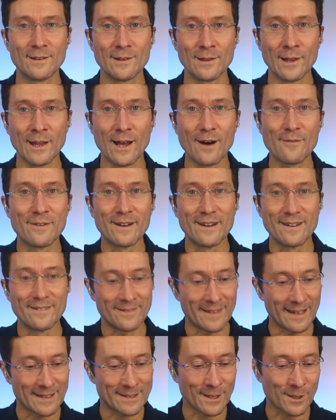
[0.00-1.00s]
Love it.
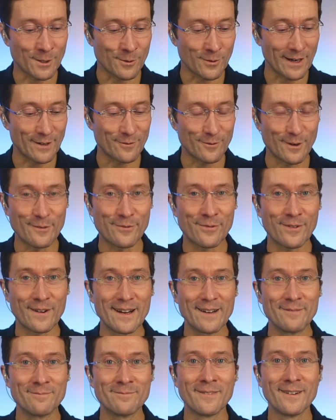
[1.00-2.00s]
That's a great
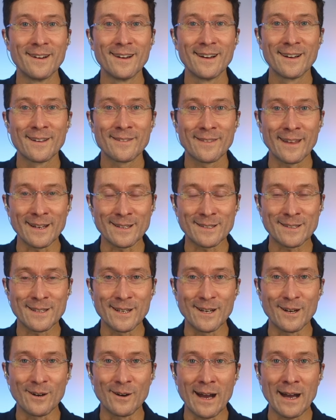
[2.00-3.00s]
reframe. Thanks,
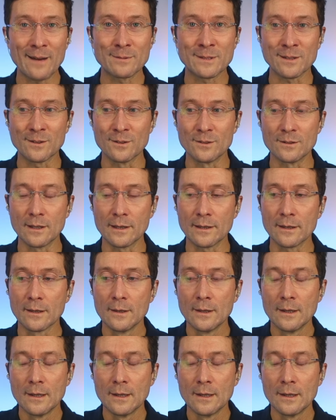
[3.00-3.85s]
Tito. Absolutely.